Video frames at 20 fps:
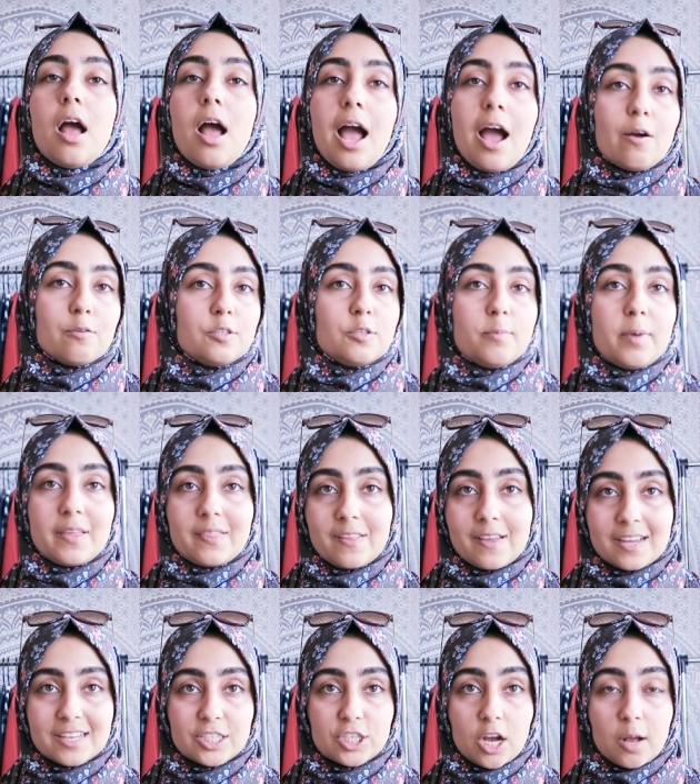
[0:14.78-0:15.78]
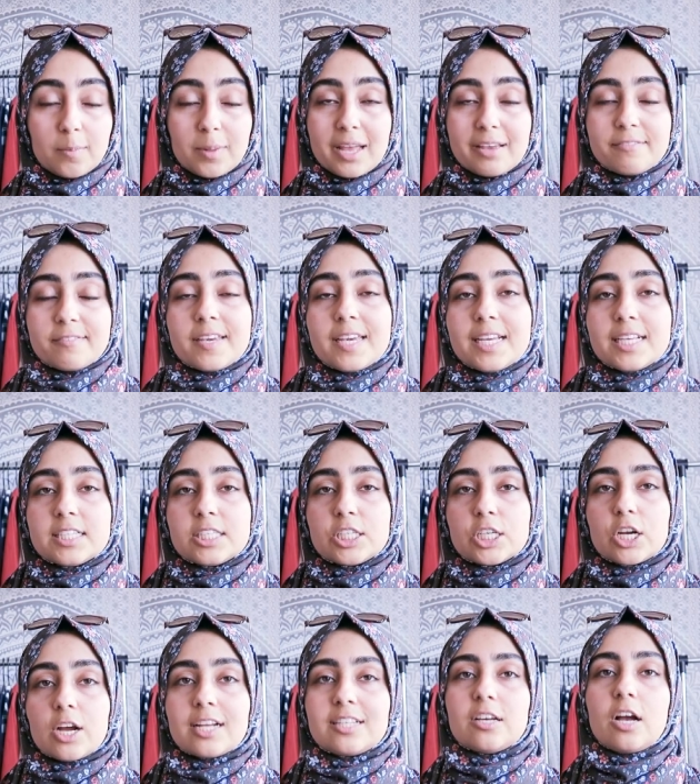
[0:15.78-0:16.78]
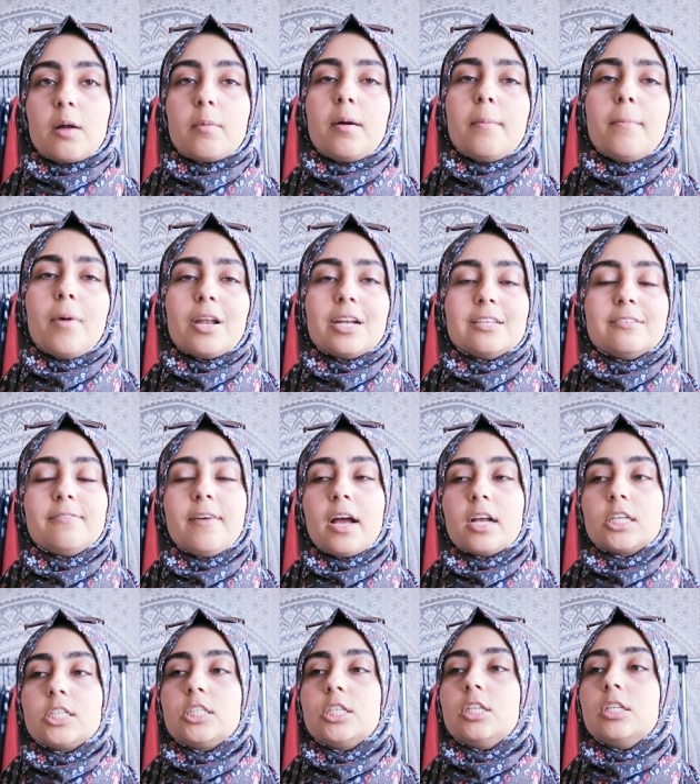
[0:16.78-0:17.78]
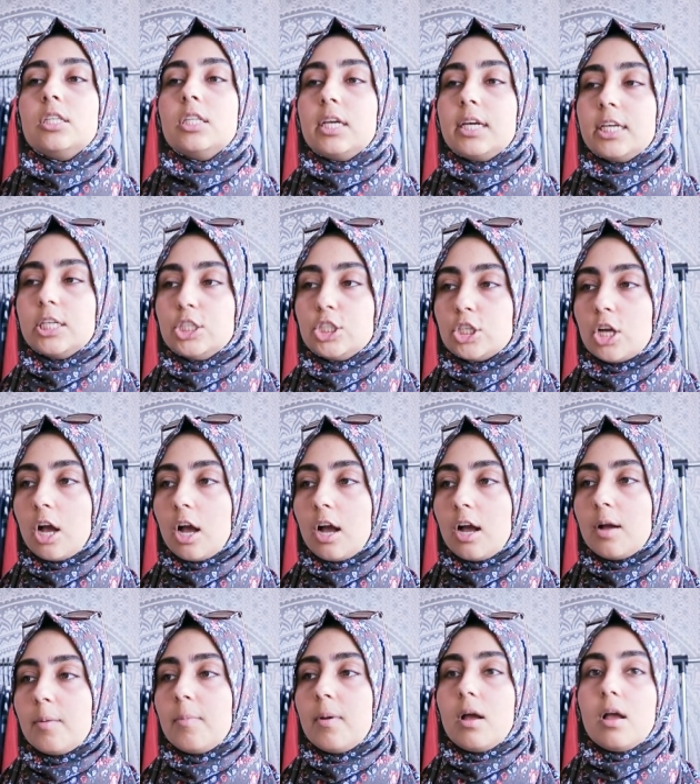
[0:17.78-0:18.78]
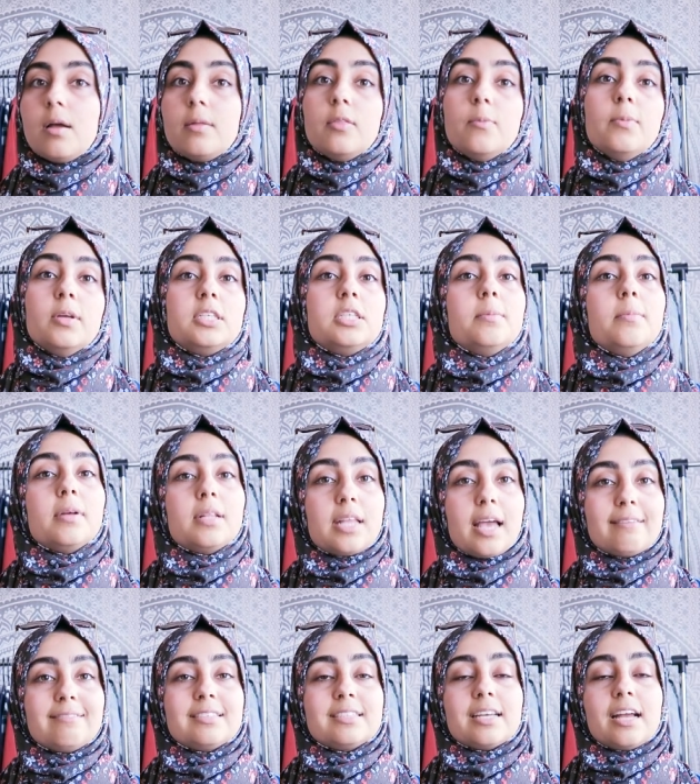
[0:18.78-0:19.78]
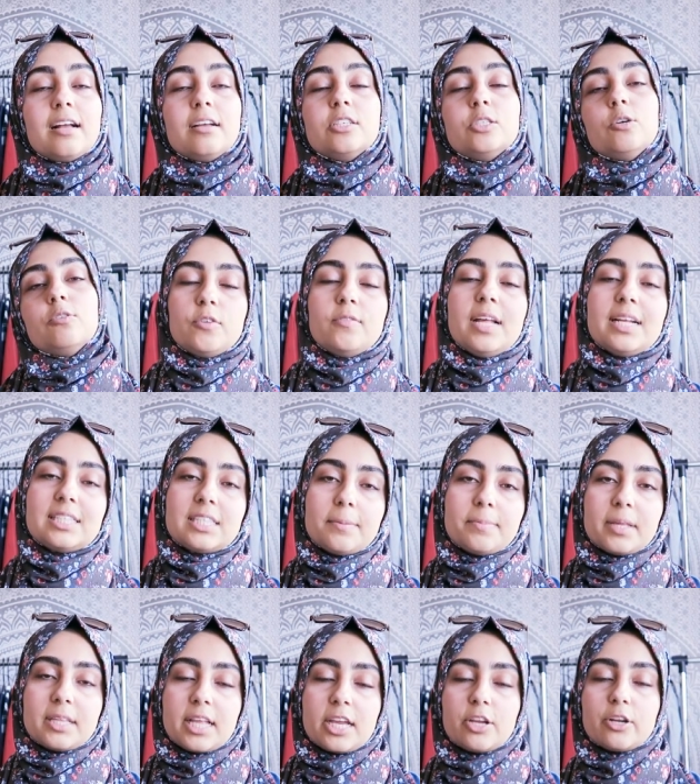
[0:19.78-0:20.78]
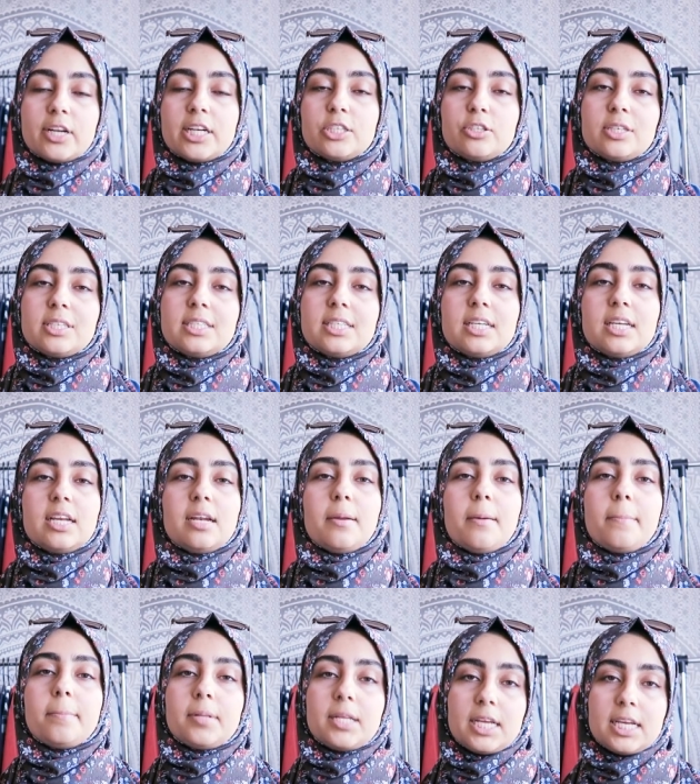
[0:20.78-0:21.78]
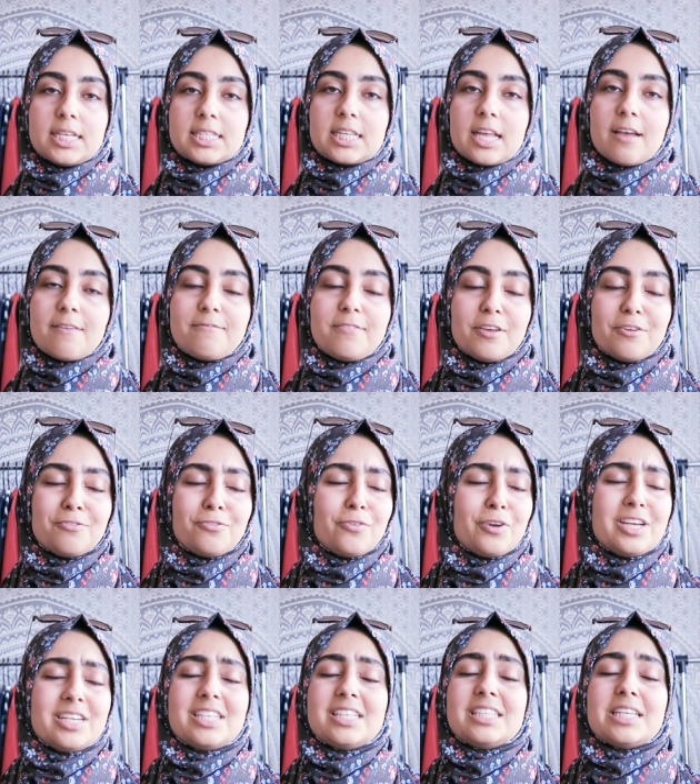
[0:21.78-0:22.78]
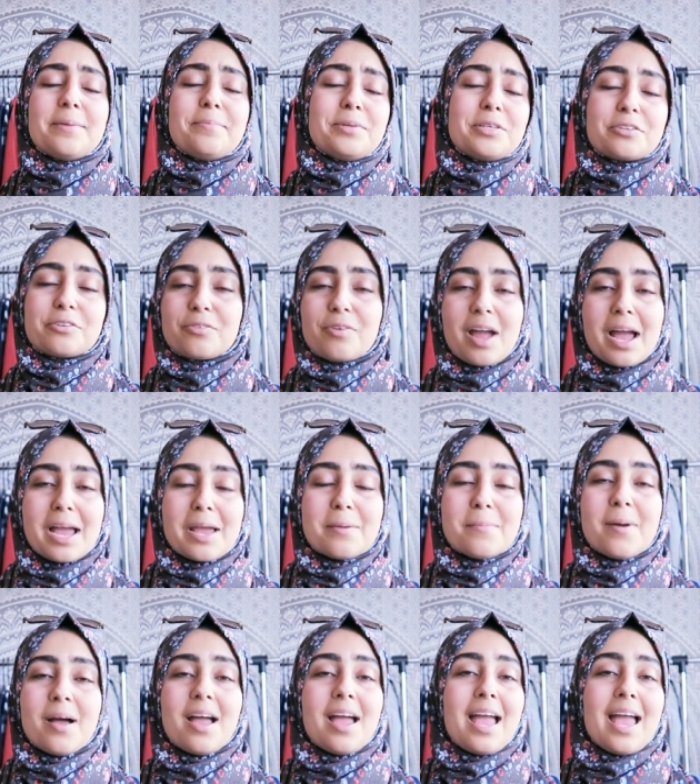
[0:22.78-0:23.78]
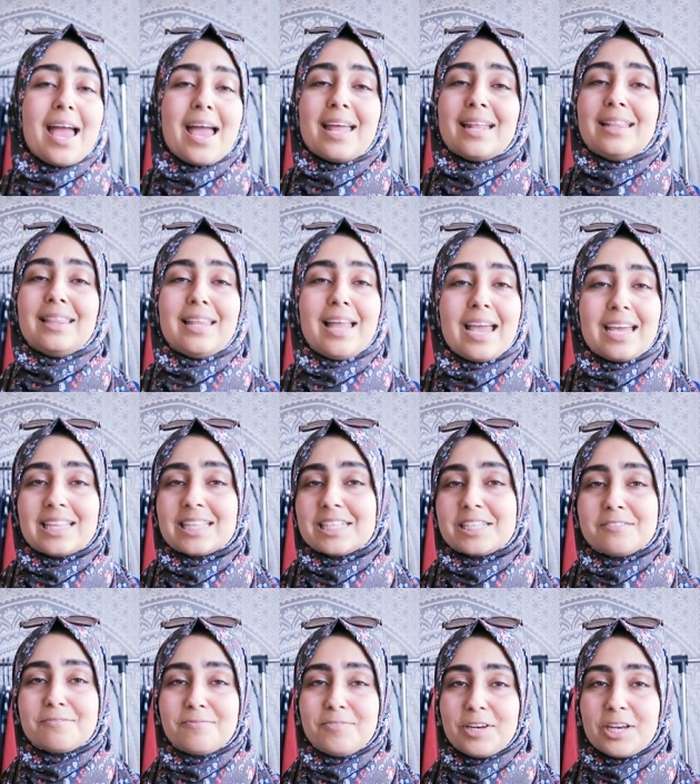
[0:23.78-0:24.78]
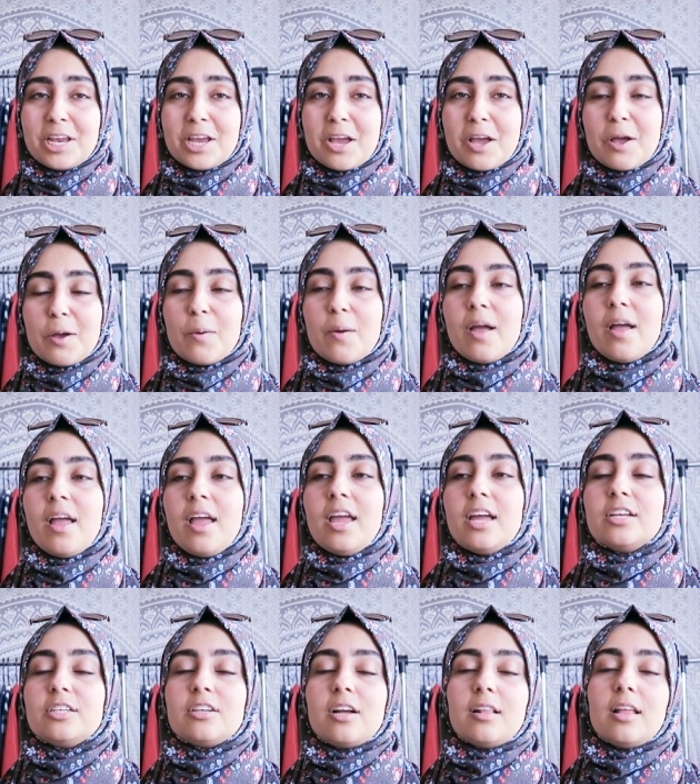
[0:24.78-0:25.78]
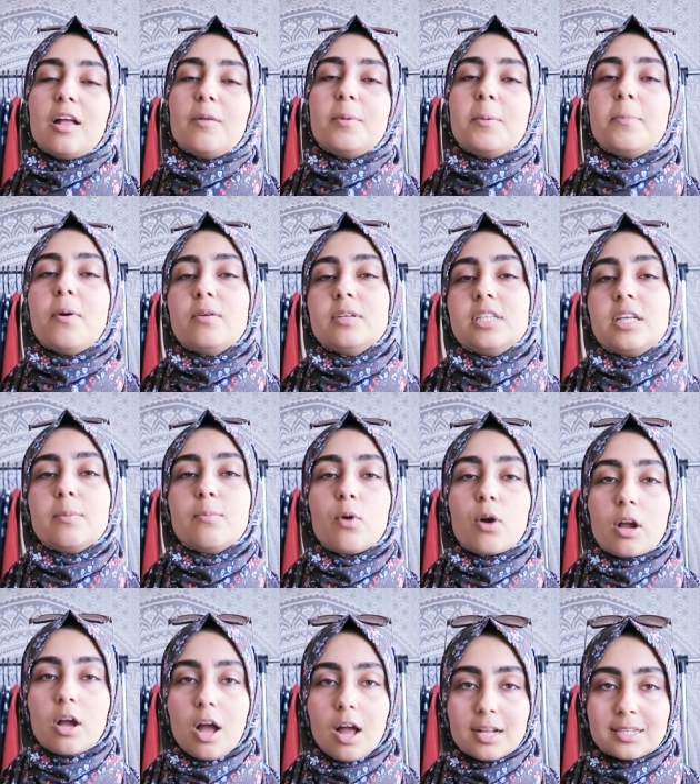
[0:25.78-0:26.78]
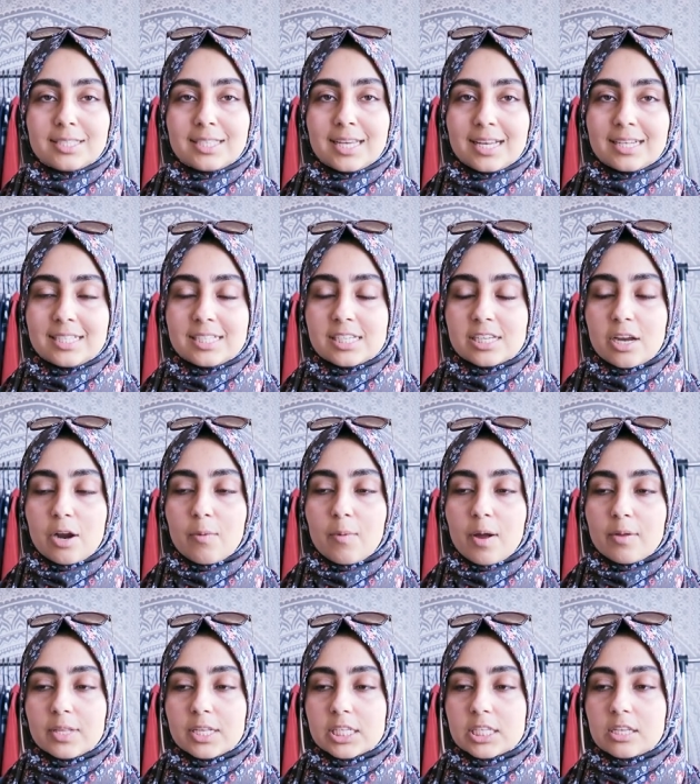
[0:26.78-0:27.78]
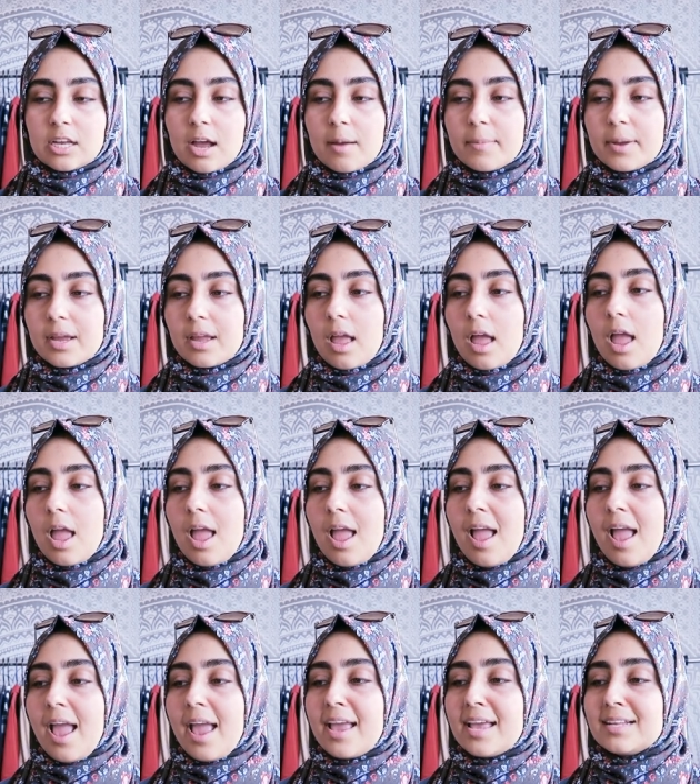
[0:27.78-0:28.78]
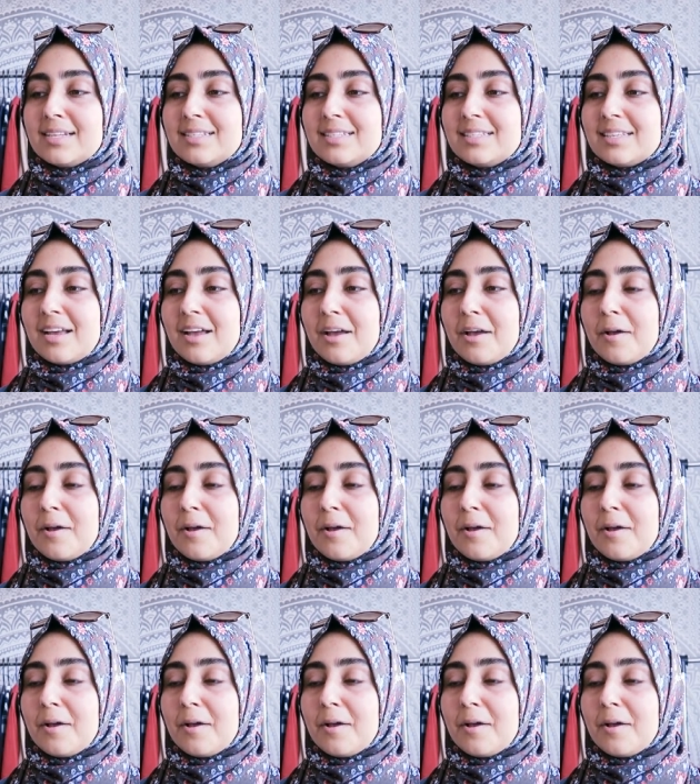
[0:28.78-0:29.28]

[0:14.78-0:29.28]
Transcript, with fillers: how to make the hijab life easier. I talk about modest fashion, the hijab, the Muslimah lifestyle. So if that's something that you're interested in, please feel free to subscribe and like this video. Inshallah, I'll be posting more content around this topic, and